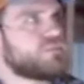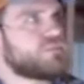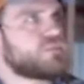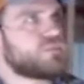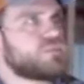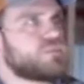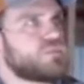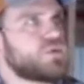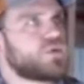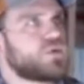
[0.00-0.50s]

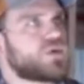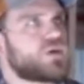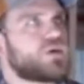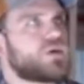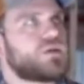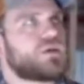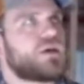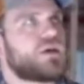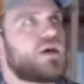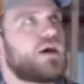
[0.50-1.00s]
you
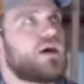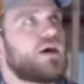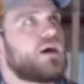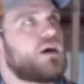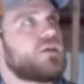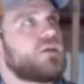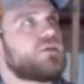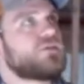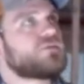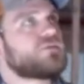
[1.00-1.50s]
could.
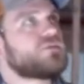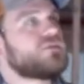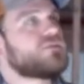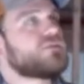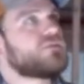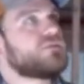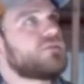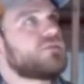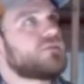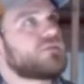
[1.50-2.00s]
This
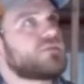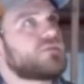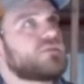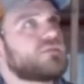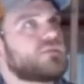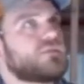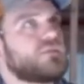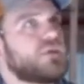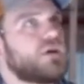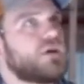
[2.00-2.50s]
is
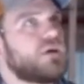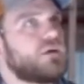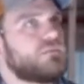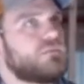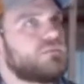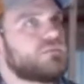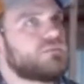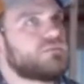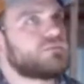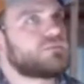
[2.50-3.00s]
just
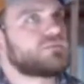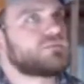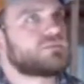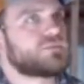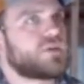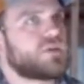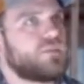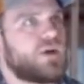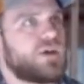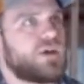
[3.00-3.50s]

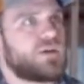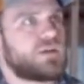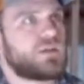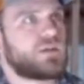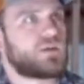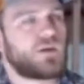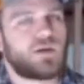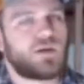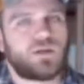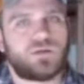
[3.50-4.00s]
commodity
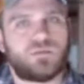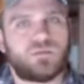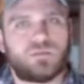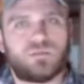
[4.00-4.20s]
grade,